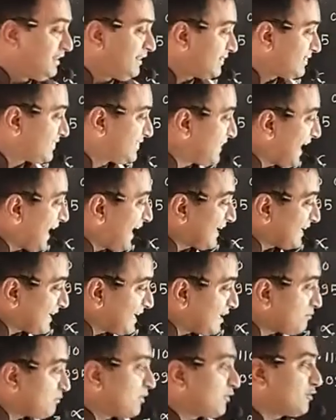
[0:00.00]
That
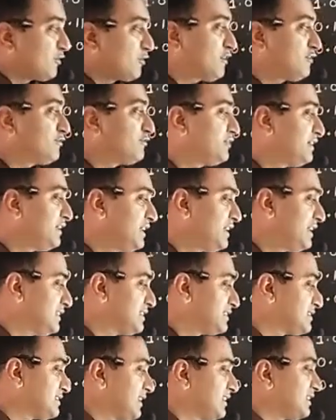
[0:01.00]
amount of heat
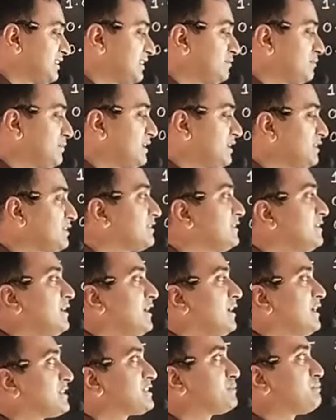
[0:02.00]
is nothing but
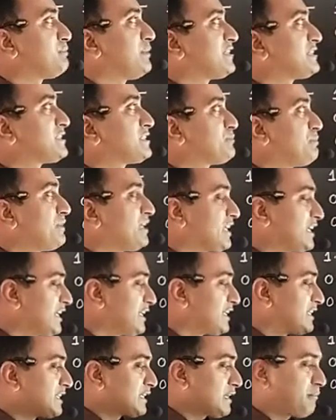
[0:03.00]
a specific
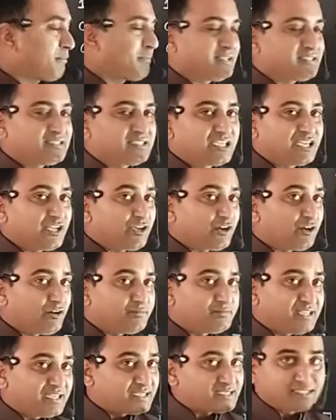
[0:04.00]
heat capacity
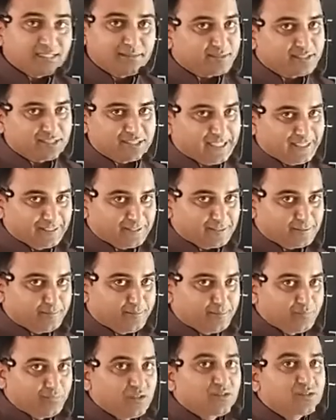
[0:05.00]
of that
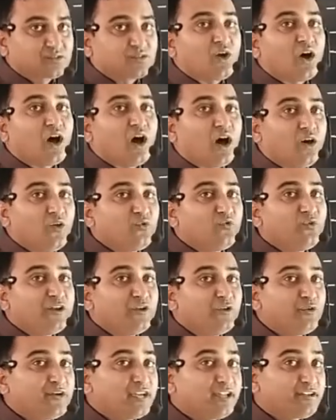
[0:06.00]
substance. So how will
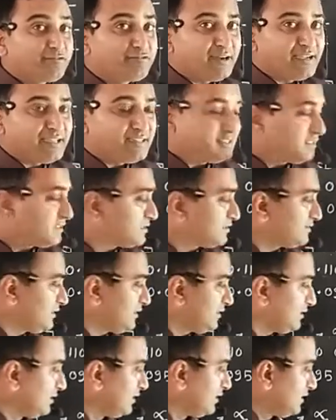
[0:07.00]
you define this
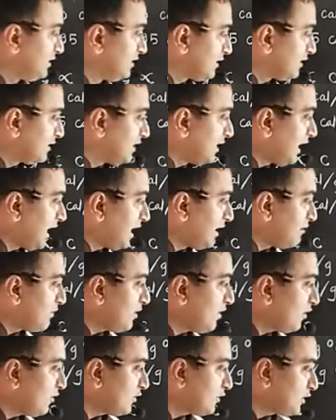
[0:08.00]
one? The
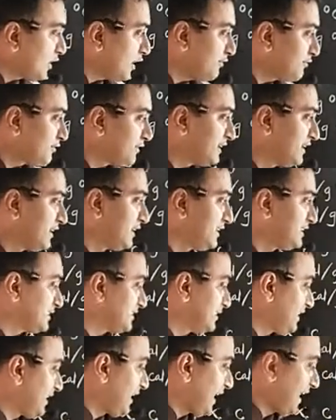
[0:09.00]
amount of
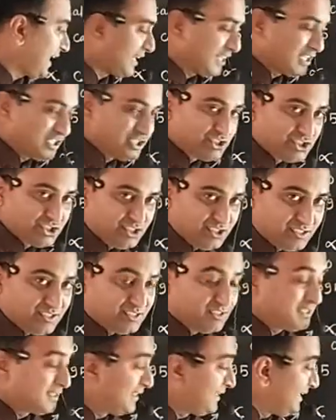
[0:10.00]
heat
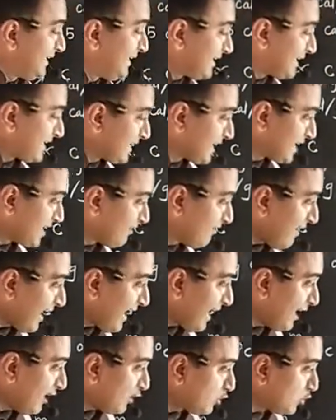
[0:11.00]
energy
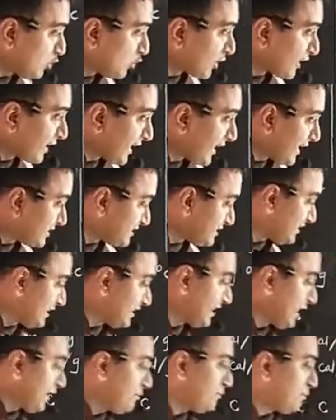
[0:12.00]
required to raise the
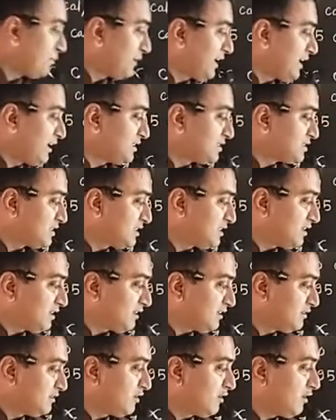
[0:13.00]

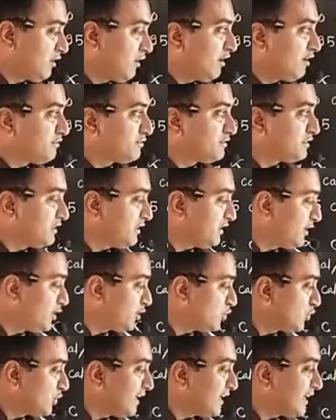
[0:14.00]
temperature of a
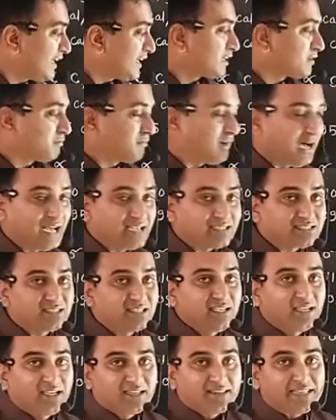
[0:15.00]
unit mass,
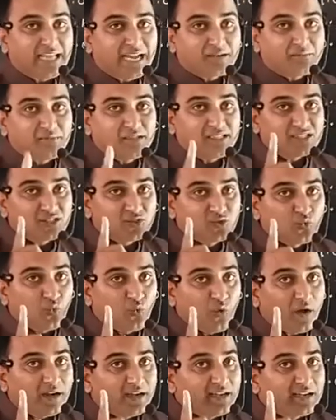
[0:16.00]
that means
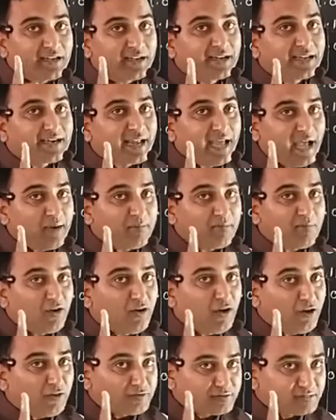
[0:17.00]
1 gram
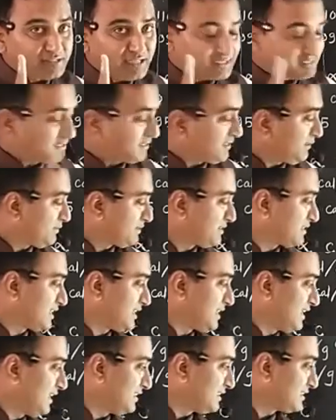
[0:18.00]
of that
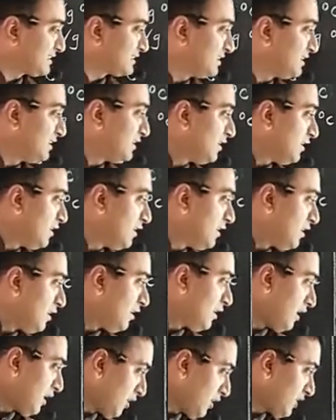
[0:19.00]
substance
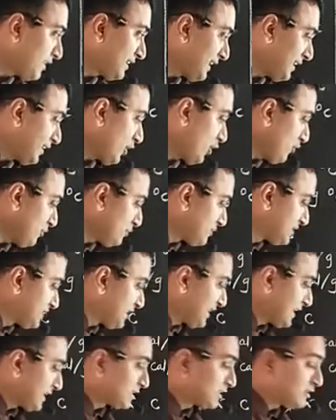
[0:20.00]
or that
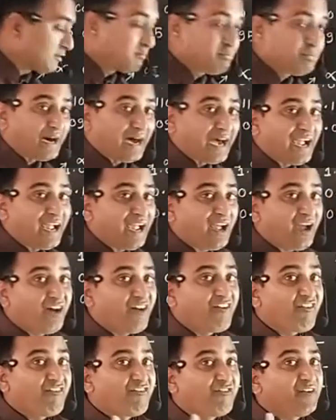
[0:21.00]
object by
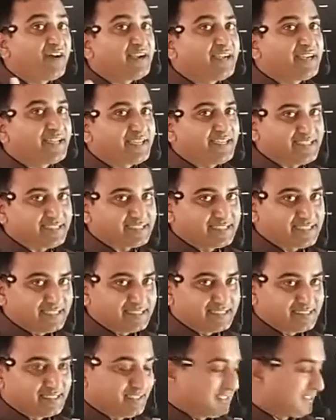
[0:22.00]
1 degree
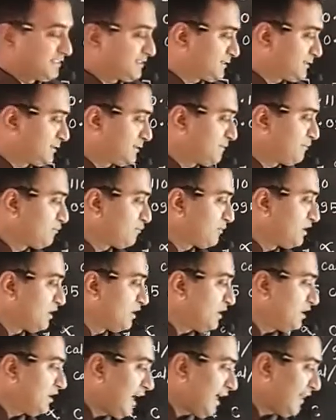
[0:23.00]
Celsius,
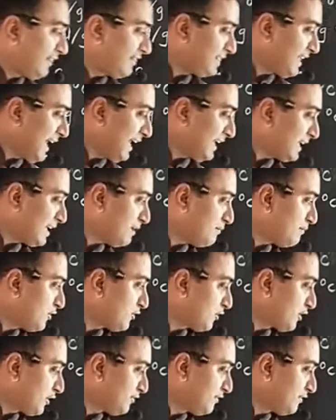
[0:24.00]
and that
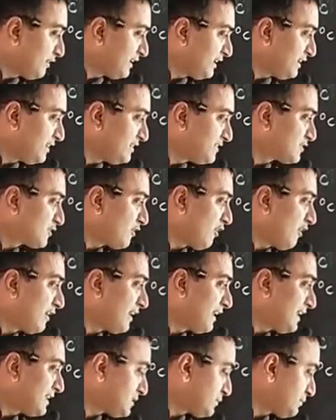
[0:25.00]
amount of heat is called
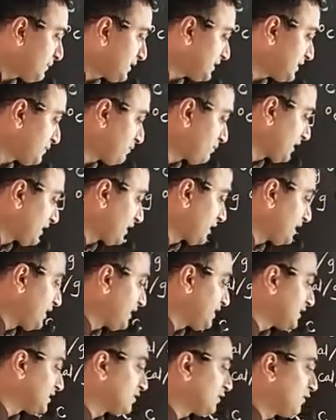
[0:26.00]
as specific
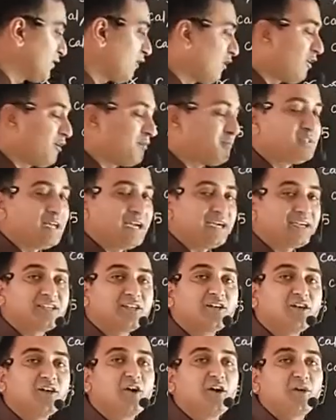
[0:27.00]
heat of
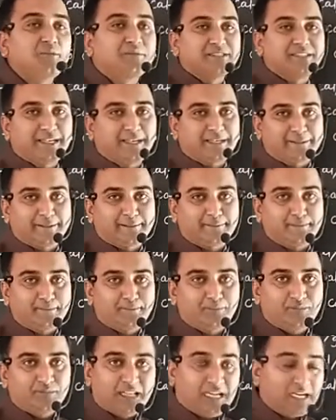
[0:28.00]
that object.
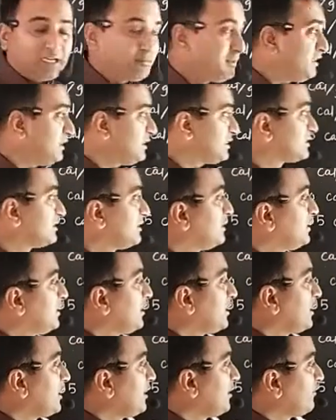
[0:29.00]
That means
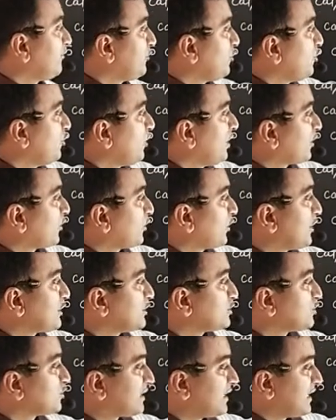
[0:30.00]
if you are going
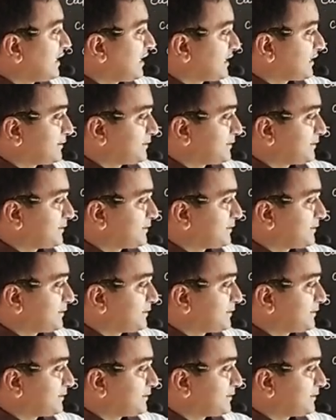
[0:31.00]
to take